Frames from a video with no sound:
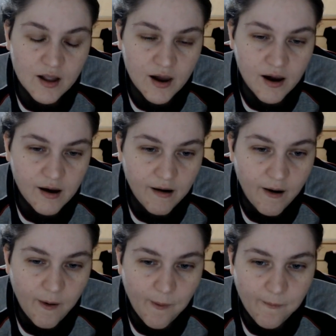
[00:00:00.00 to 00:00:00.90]

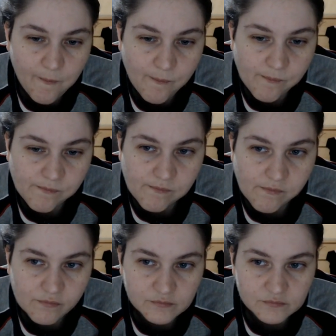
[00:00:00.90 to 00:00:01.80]

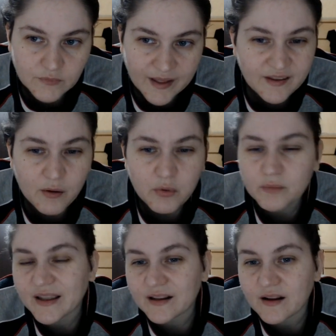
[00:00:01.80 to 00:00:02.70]
I think I will
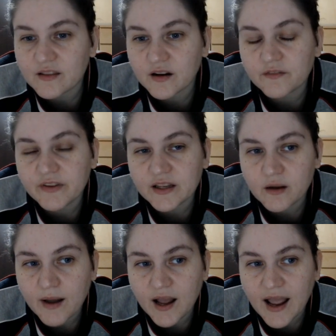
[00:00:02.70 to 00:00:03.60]
make another video
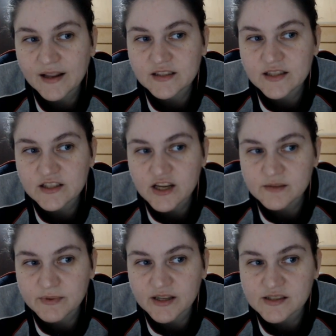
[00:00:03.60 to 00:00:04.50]
about INTJs
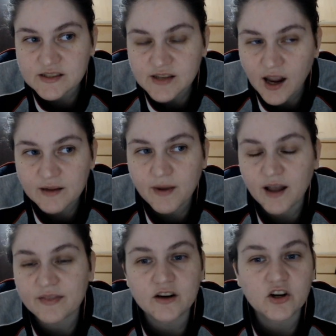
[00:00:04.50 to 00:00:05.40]
because talking about
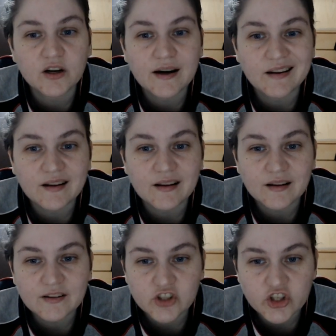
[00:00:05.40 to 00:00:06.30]
their
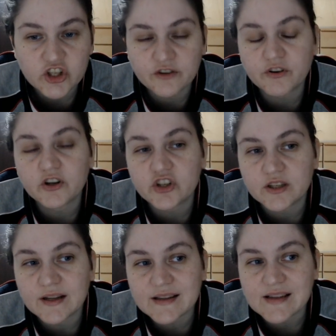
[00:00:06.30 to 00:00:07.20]
tertiary function
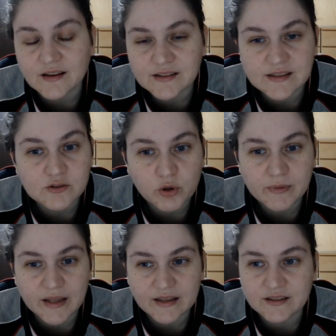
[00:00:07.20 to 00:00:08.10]
is actually
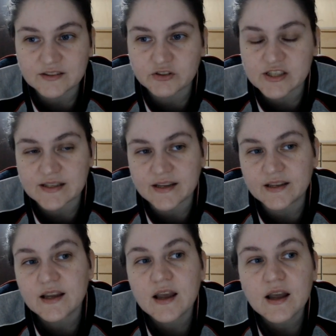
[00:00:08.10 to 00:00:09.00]
extremely interesting.
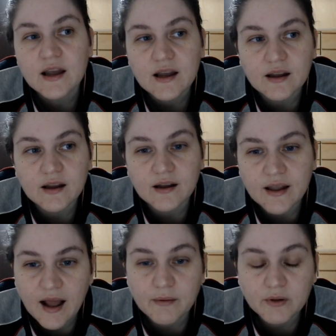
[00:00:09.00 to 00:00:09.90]
And
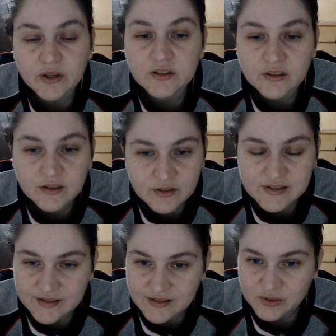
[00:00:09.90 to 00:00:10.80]
I'm going to close
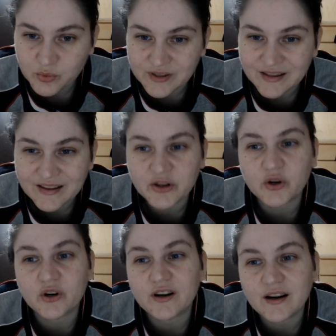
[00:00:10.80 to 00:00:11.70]
this one
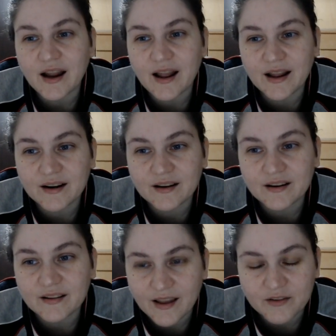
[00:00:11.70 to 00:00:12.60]
here.
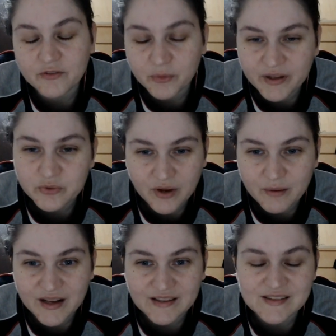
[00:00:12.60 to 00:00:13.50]
And yeah, for me, 20
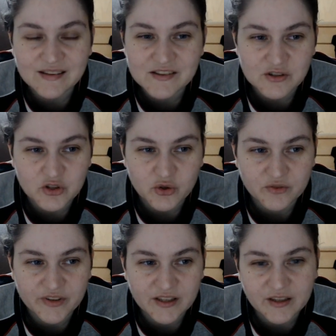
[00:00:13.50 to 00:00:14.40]
minutes is a short
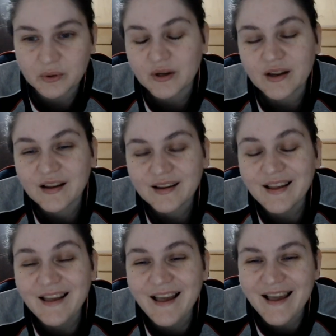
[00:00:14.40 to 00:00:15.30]
video.
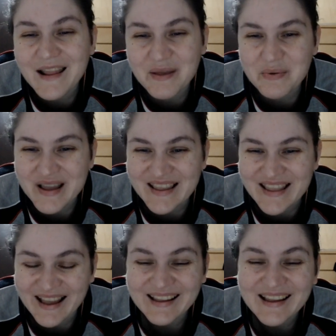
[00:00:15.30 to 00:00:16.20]
Anyway,
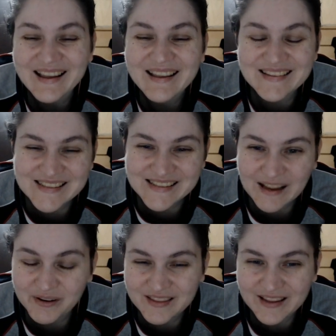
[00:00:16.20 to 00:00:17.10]
yeah, this is
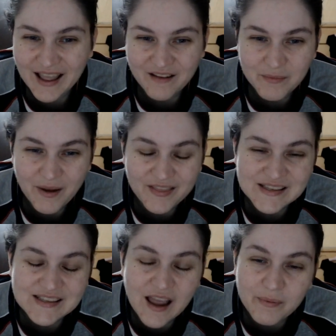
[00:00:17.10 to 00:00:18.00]
everything I have about this
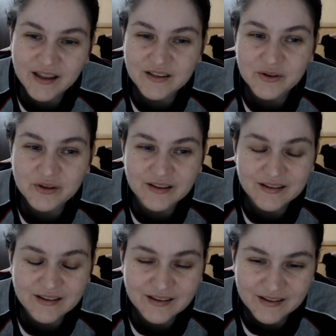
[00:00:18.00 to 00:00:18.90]
topic.
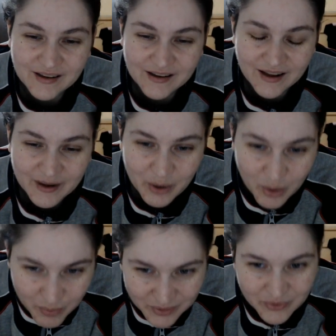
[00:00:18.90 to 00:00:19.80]
I
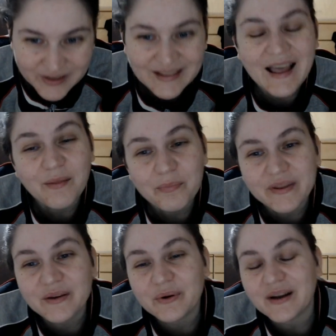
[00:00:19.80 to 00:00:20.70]
hope it will help
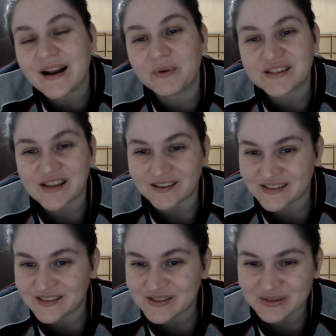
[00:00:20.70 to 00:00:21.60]
you, and I will talk to
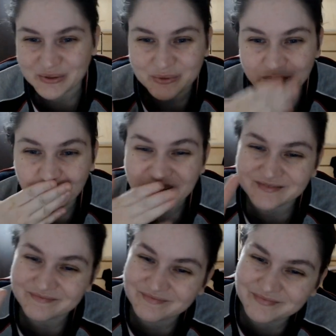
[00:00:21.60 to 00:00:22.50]
you soon.
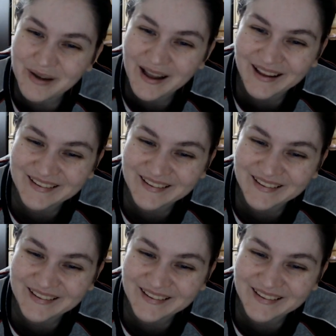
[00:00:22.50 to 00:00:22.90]
Bye.